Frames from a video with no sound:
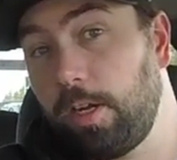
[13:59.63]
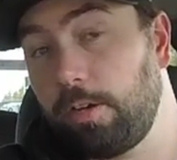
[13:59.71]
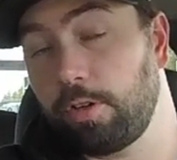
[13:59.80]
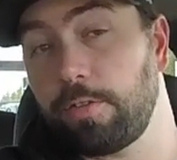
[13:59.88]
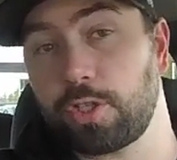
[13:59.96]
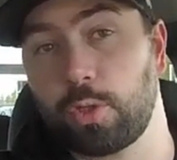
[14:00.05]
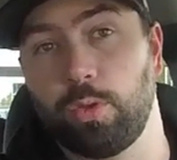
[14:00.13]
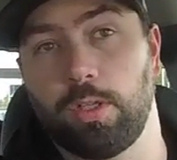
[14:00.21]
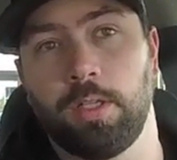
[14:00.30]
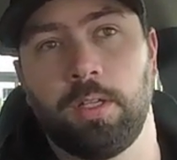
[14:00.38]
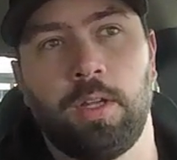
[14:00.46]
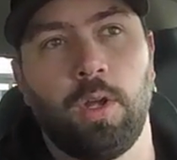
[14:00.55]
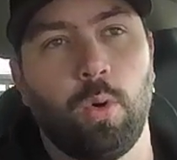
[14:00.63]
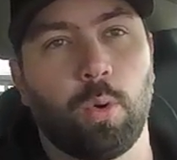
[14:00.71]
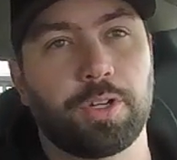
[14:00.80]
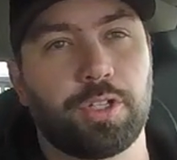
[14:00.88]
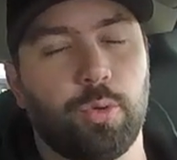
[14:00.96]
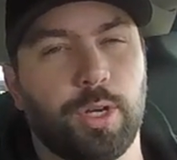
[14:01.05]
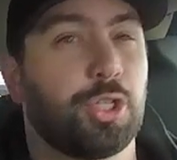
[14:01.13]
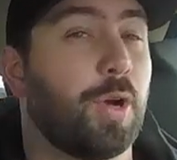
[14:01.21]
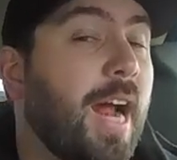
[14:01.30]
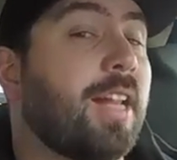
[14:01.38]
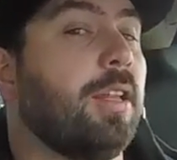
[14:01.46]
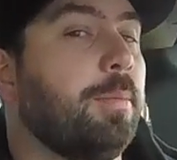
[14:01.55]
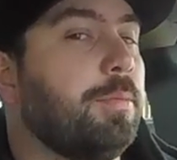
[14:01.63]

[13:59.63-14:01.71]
a drift school or to attract